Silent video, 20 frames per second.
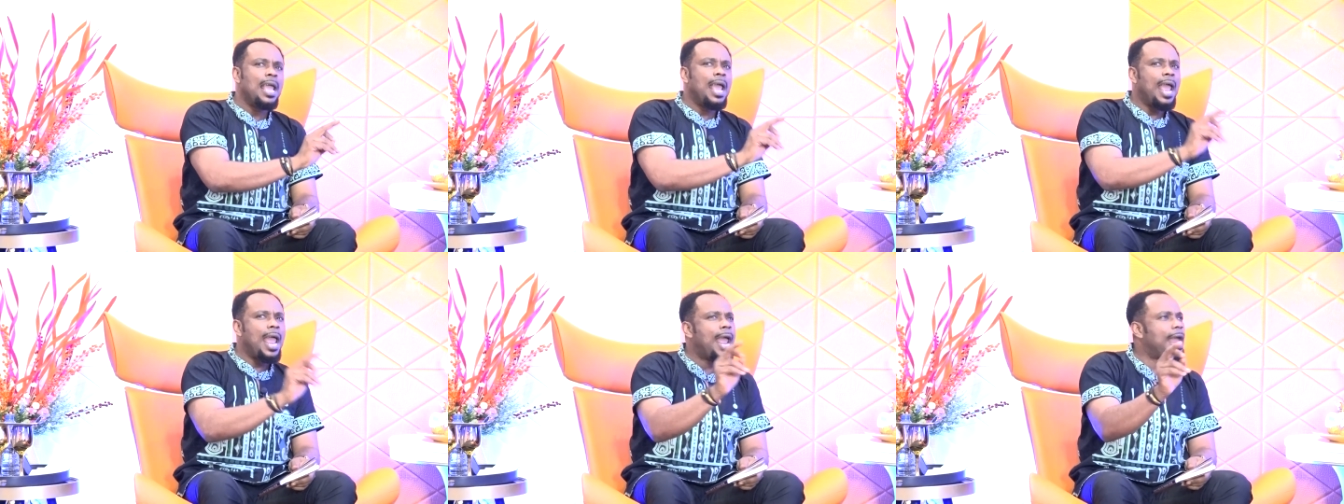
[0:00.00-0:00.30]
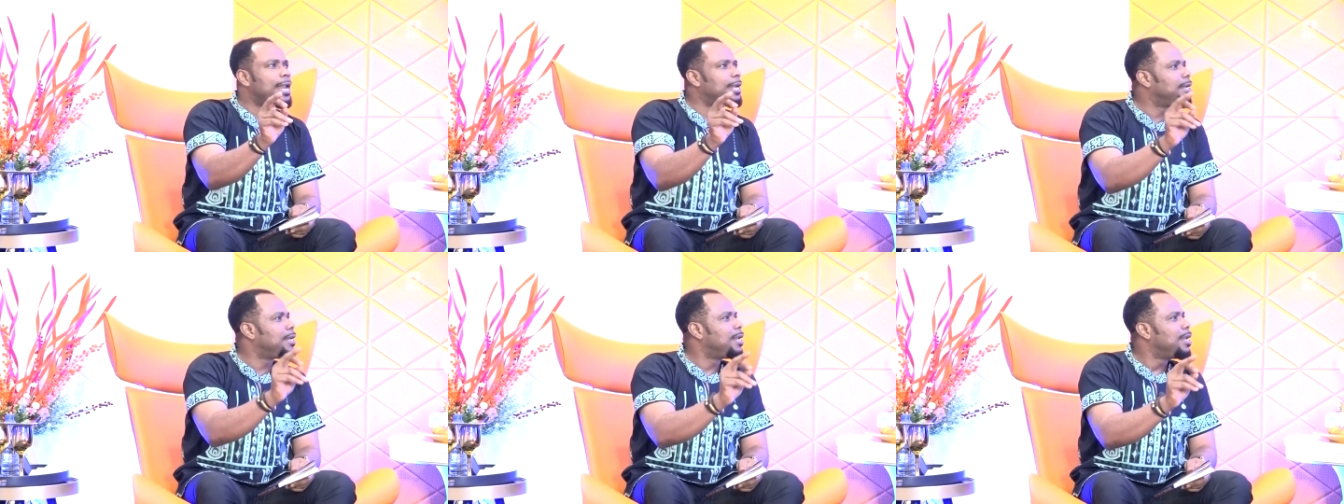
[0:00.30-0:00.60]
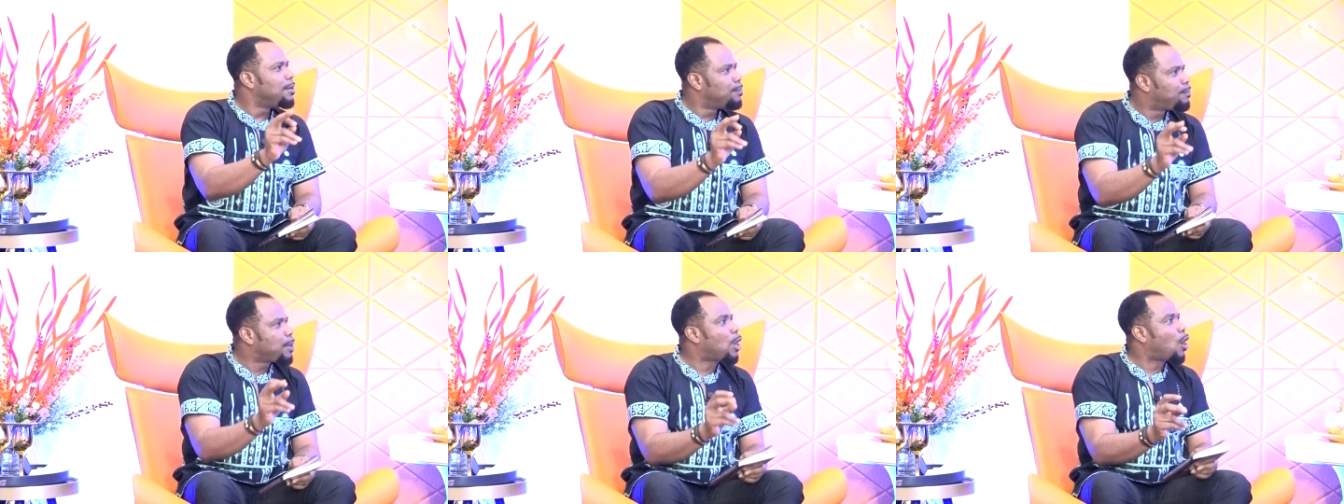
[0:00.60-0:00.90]
And
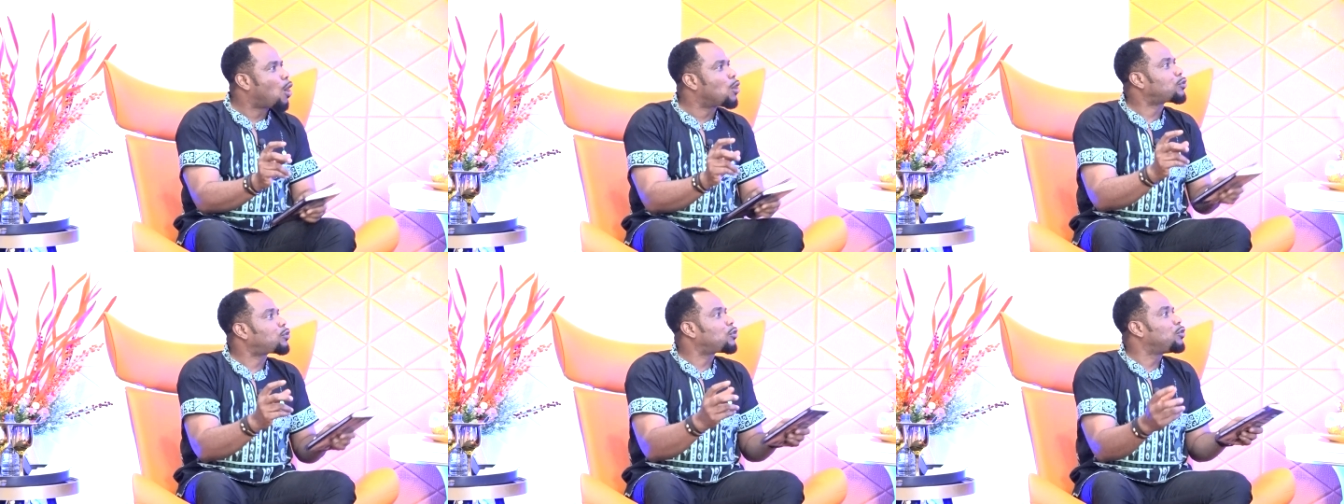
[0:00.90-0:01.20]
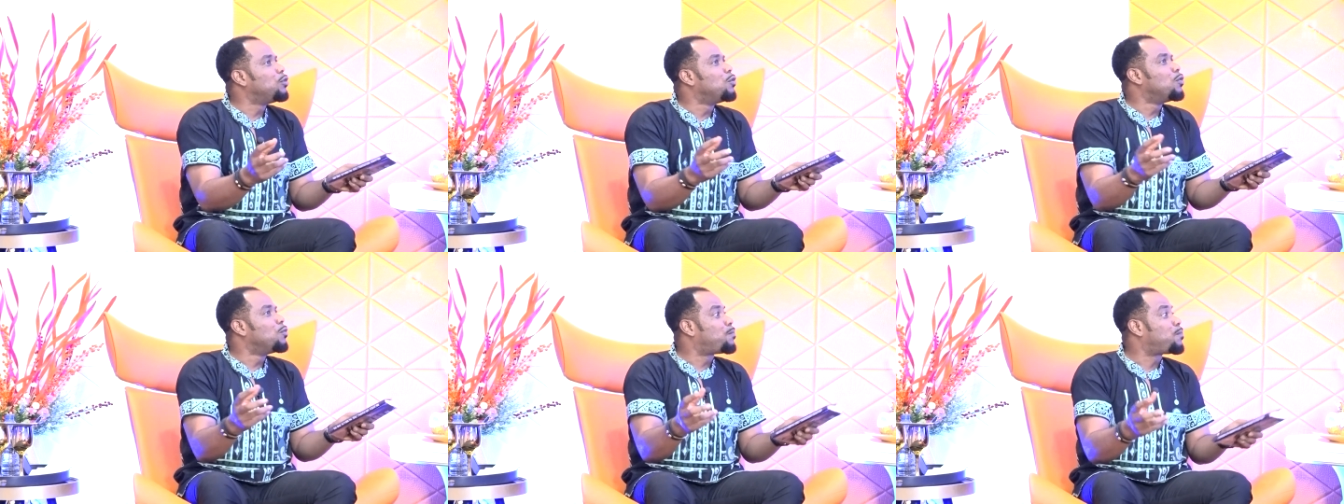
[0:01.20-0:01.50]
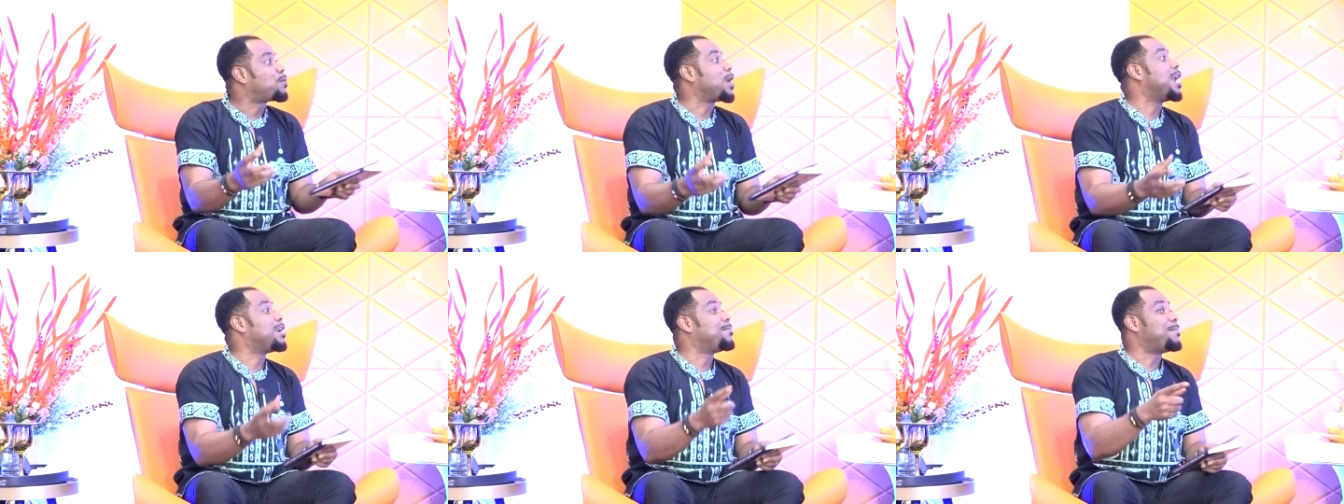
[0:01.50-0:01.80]
because you
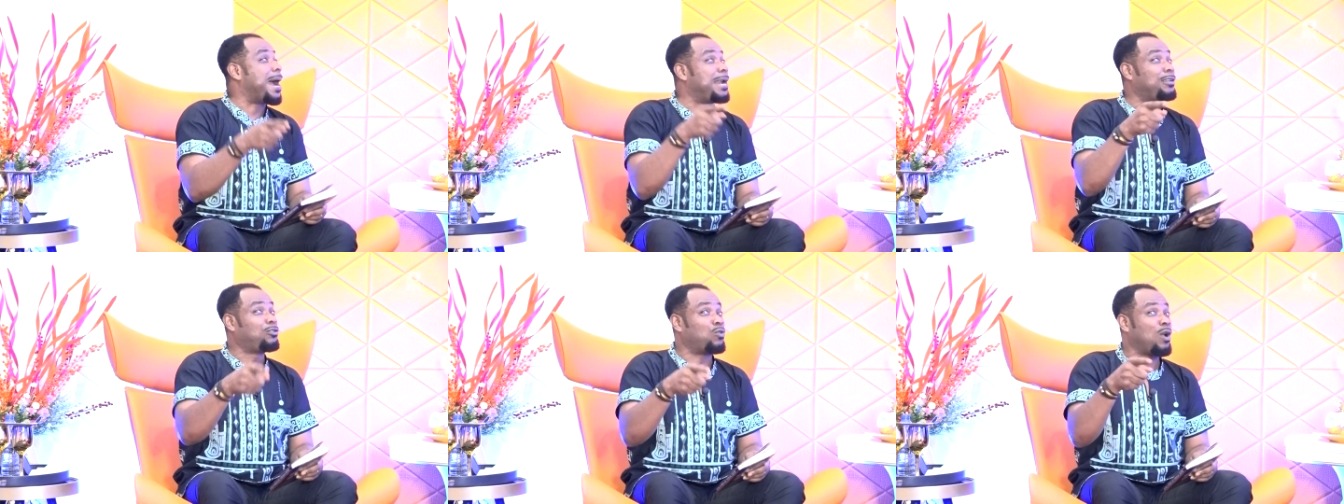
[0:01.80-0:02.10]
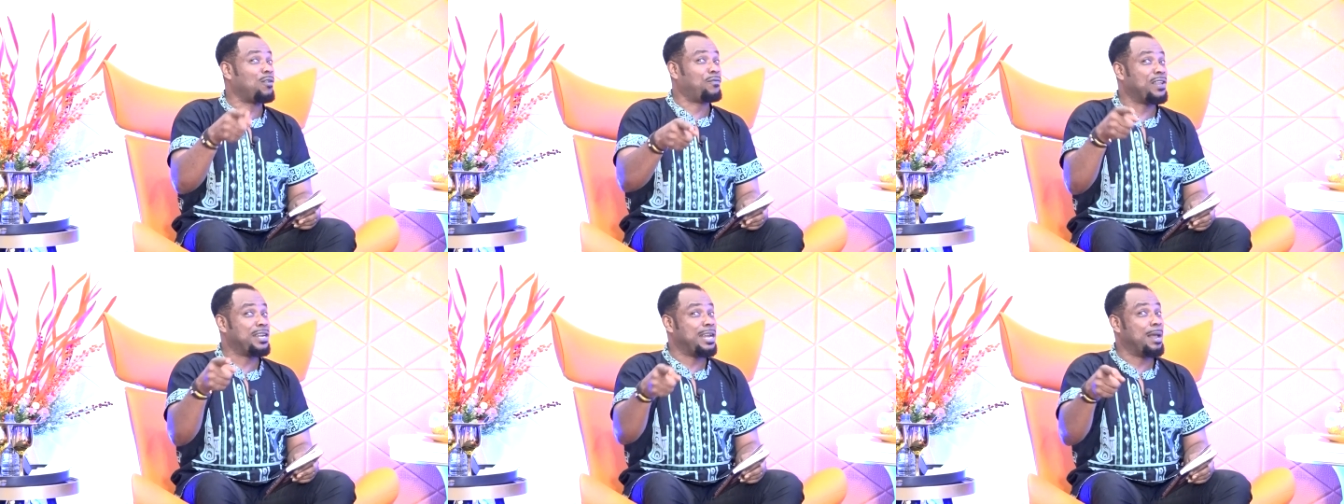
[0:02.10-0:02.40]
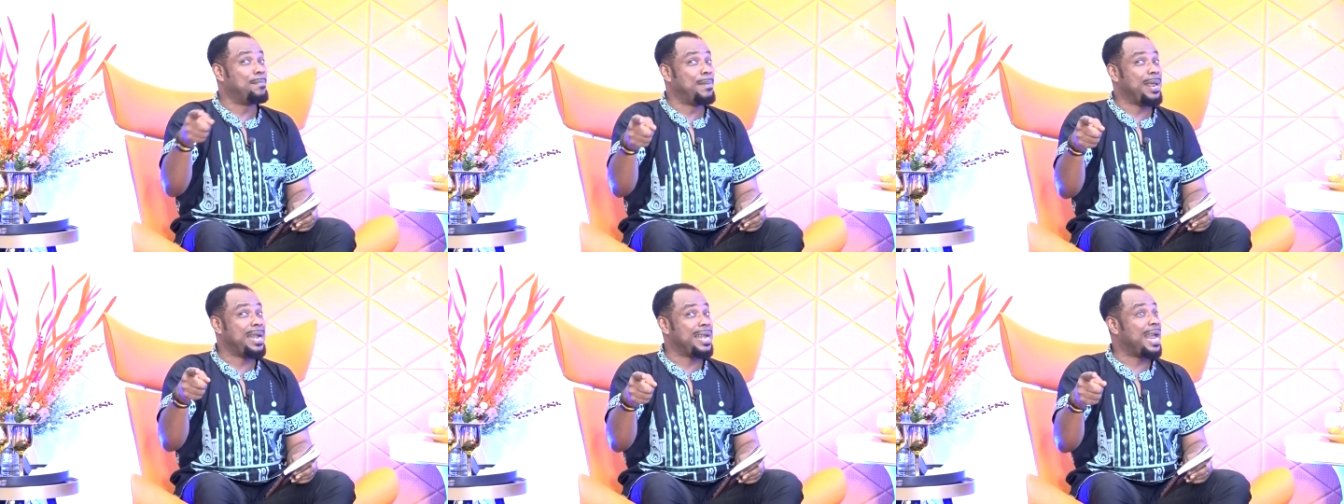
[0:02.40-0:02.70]
prayed by 12 in the
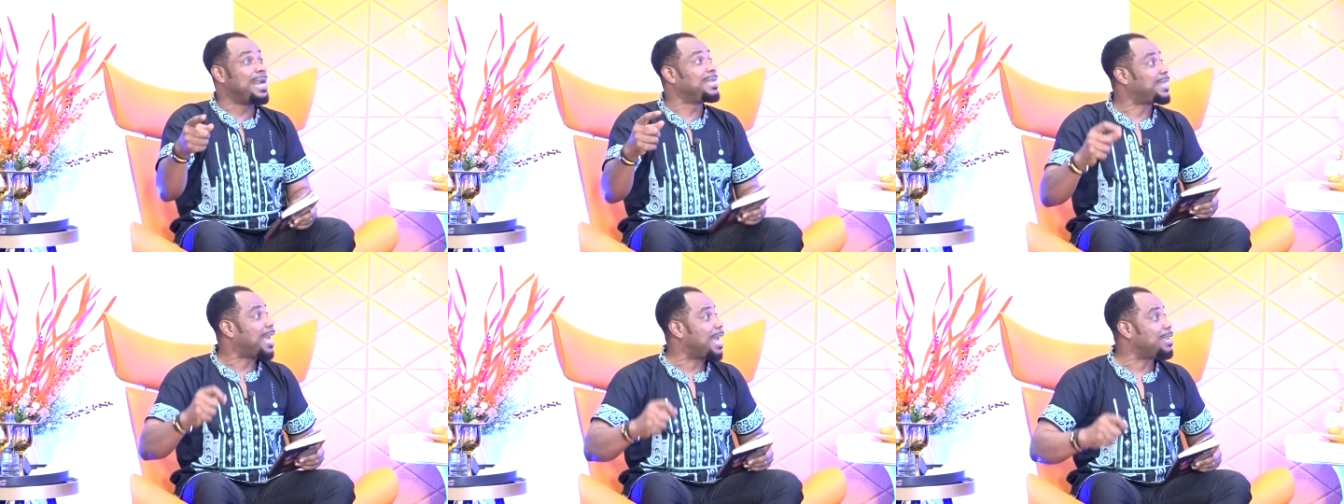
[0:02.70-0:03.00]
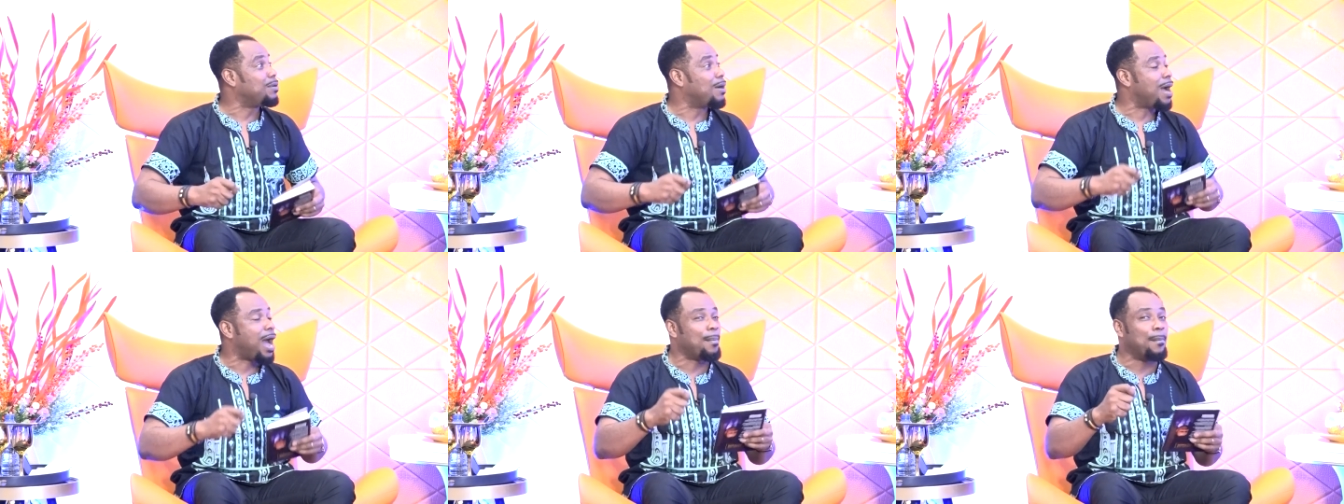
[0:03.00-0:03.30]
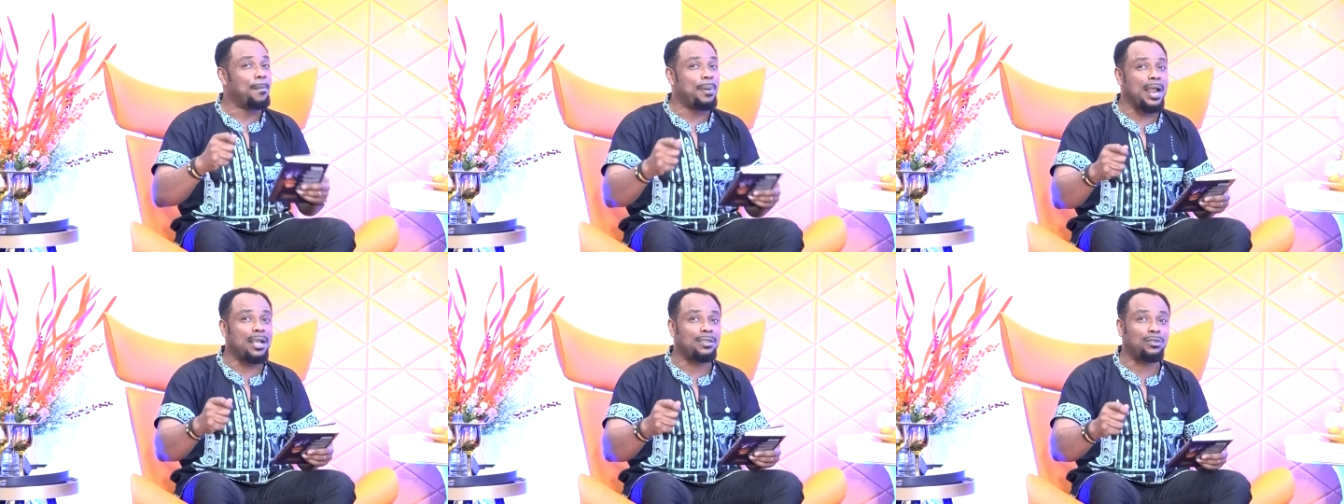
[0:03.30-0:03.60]
midnight and you have
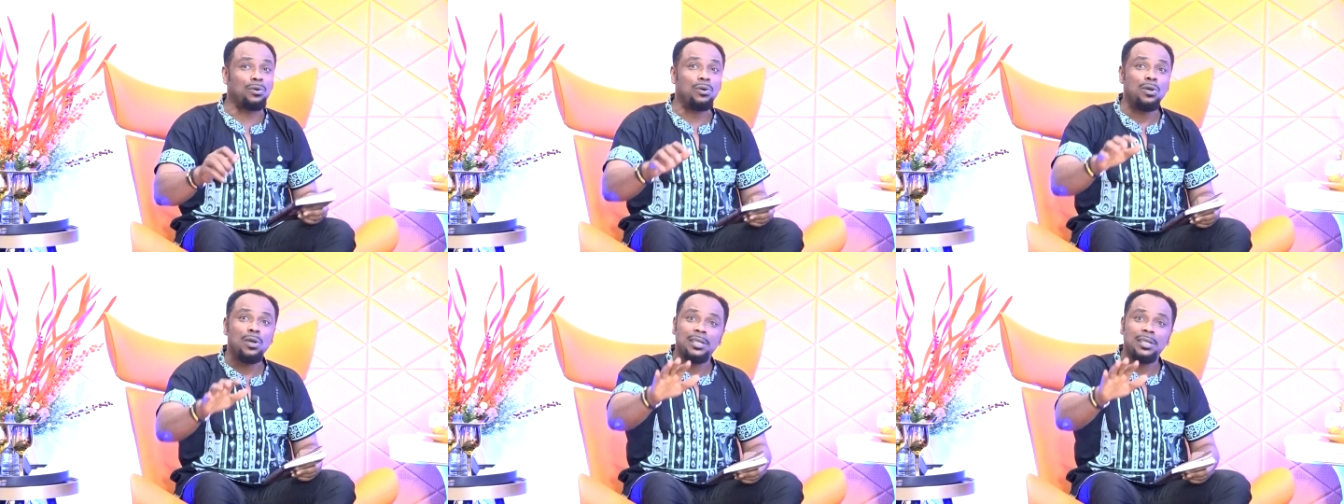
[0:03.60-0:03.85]
breakthrough.